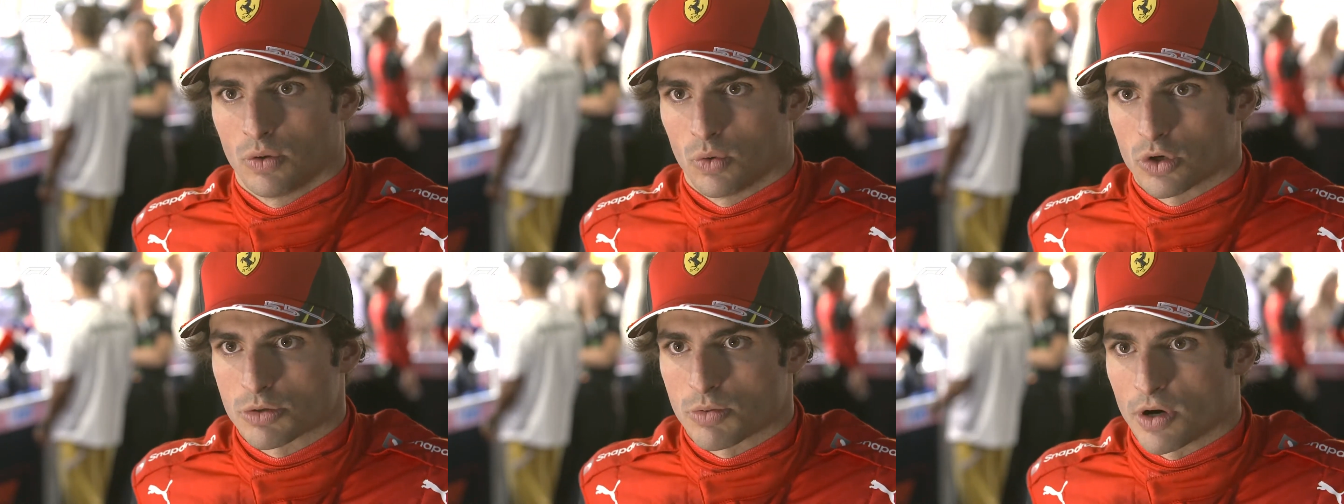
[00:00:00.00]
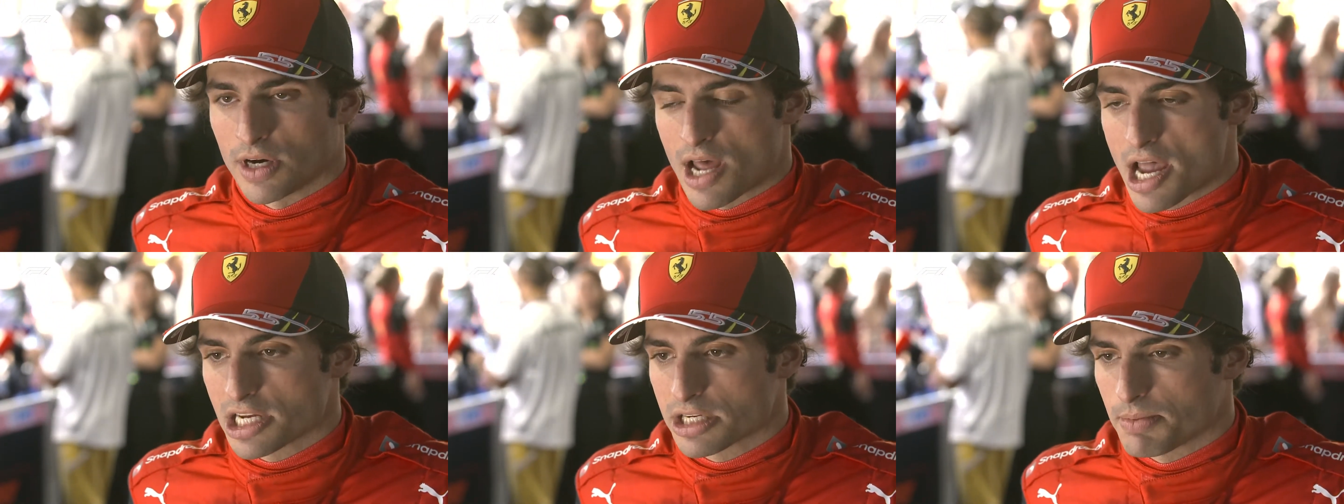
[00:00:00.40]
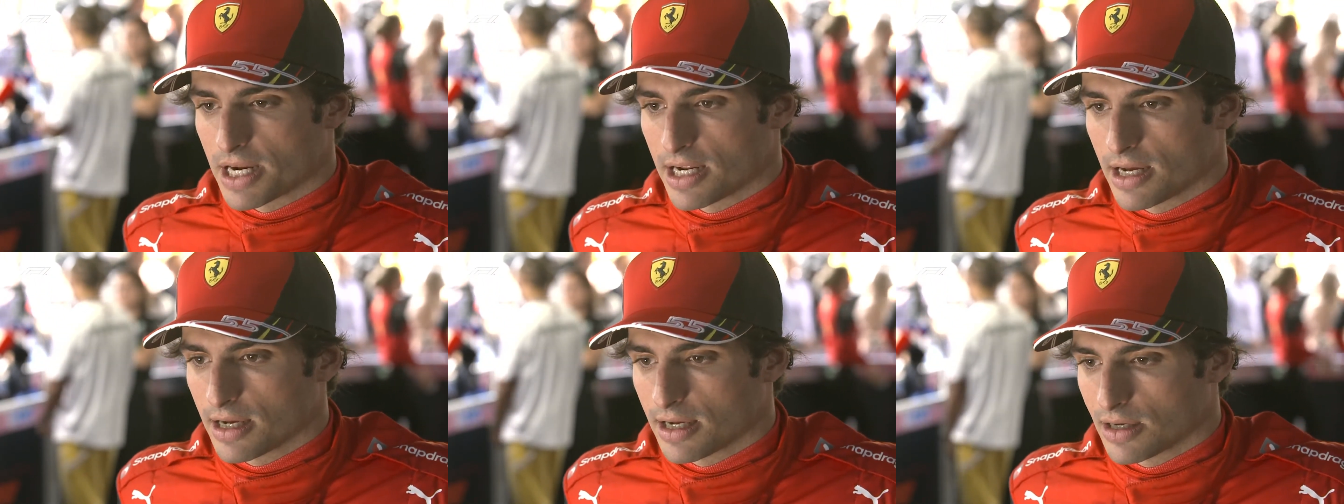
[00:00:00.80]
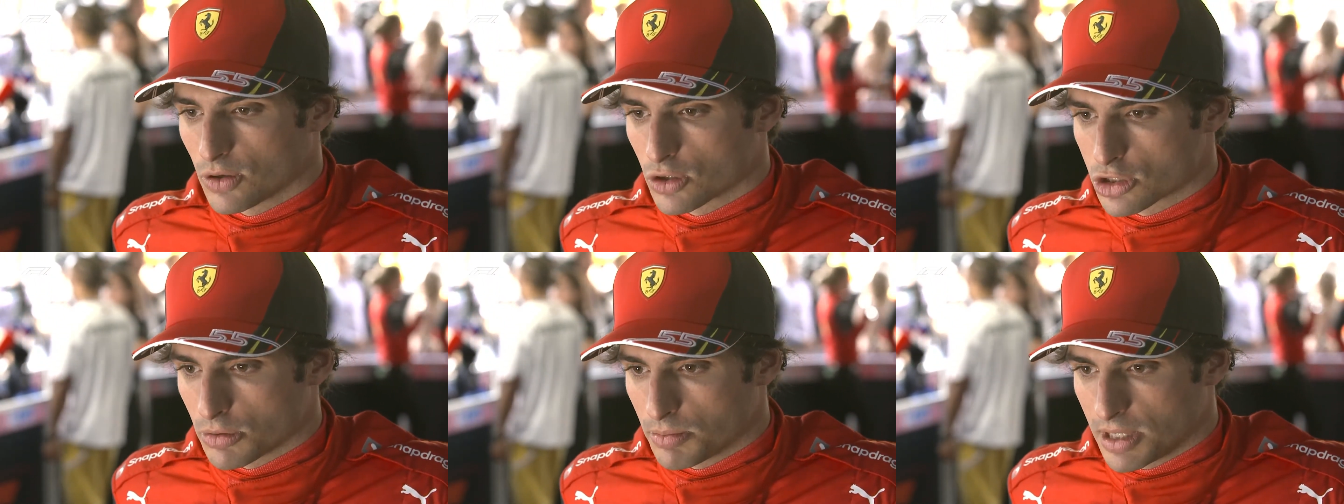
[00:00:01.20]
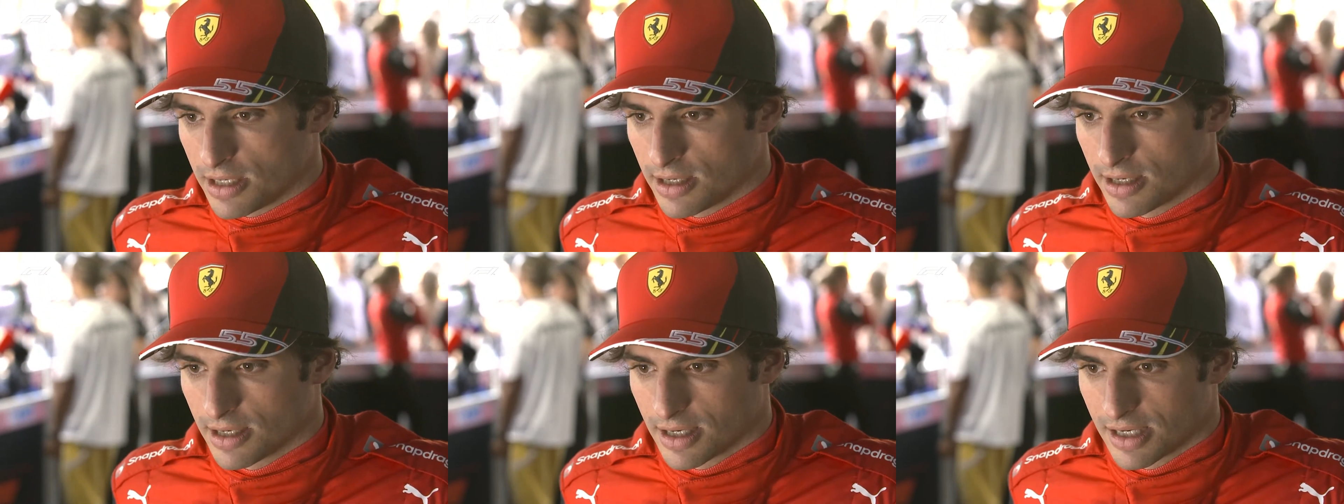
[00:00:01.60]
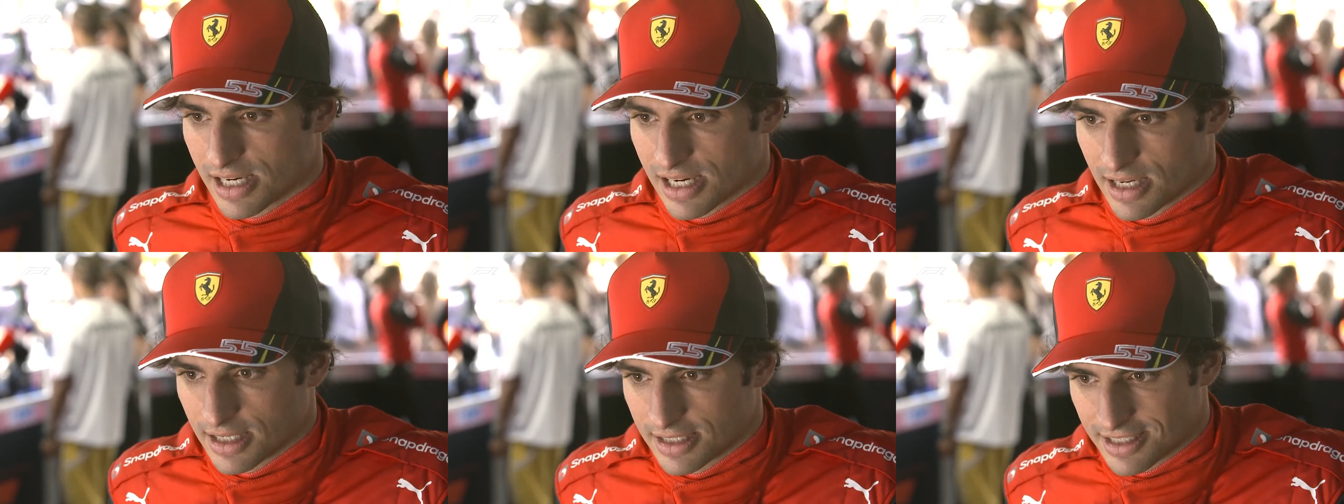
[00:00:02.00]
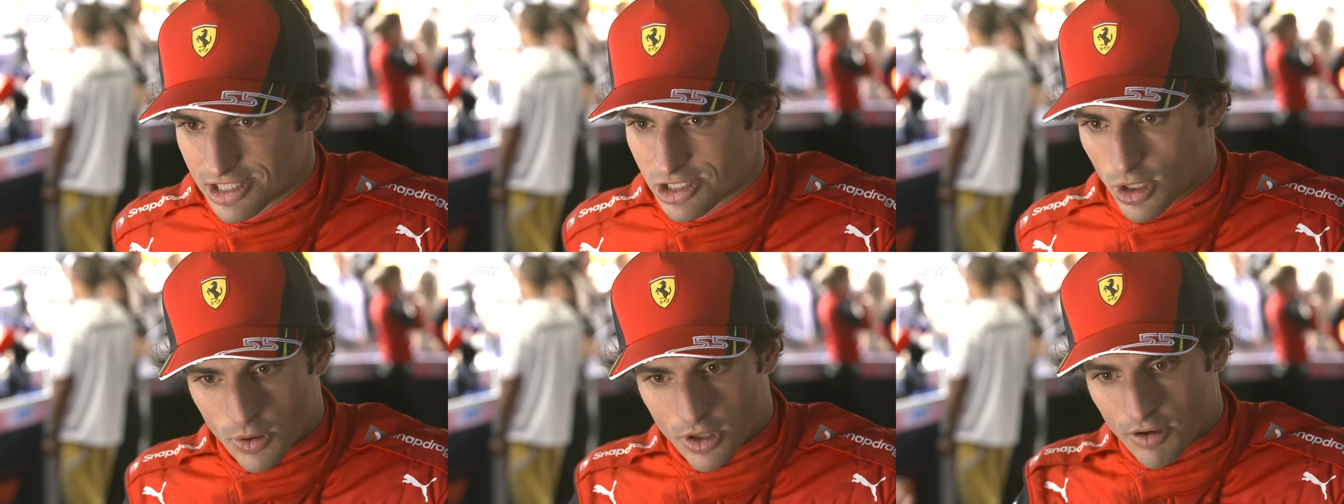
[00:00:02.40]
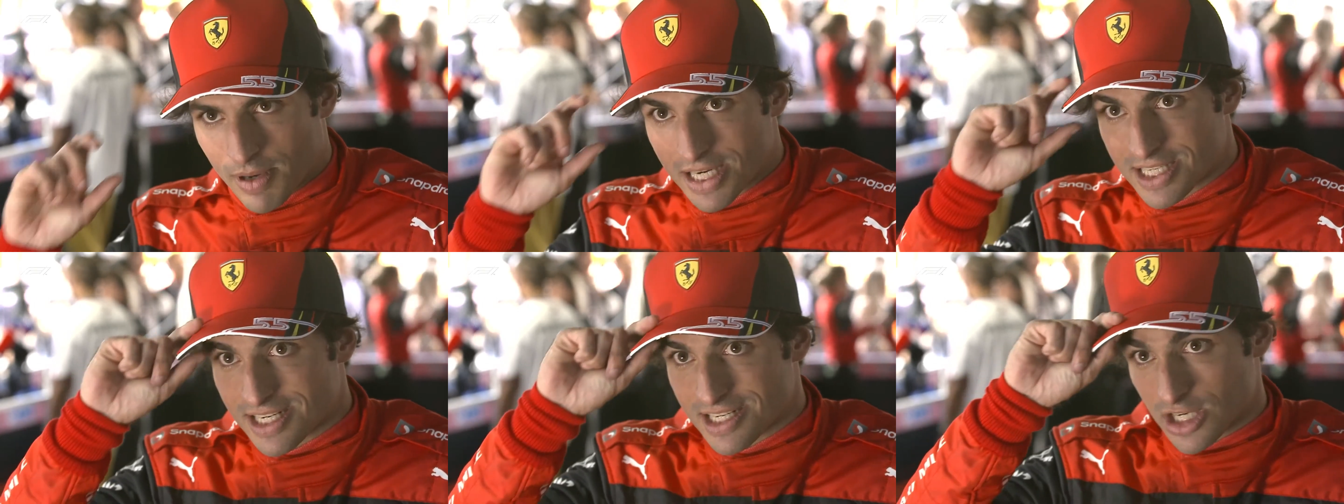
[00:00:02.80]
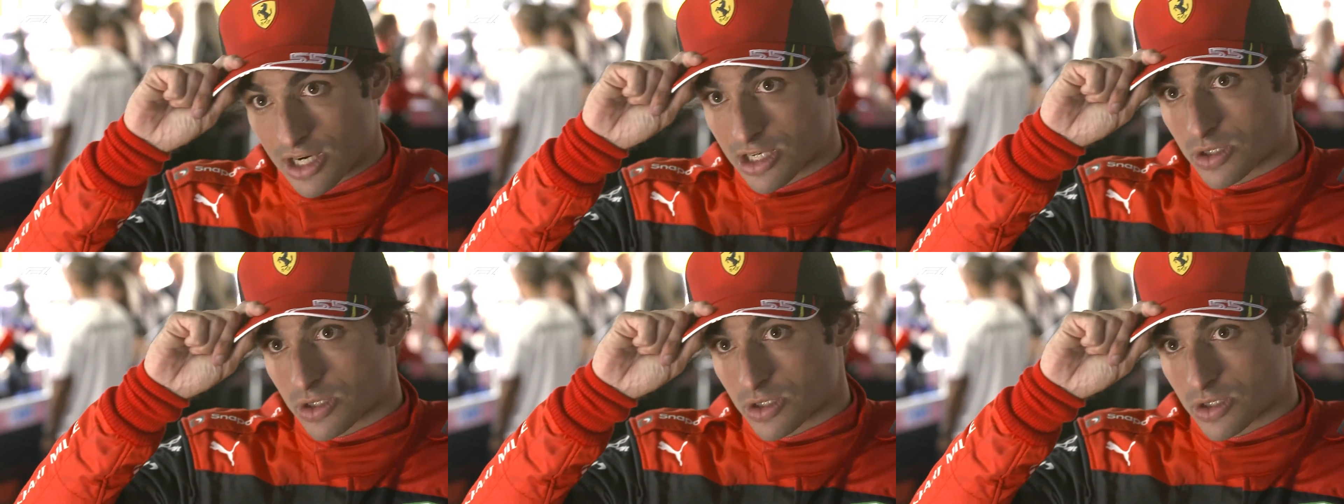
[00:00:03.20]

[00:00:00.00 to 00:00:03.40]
was very nice, but it looks to be the story of my season.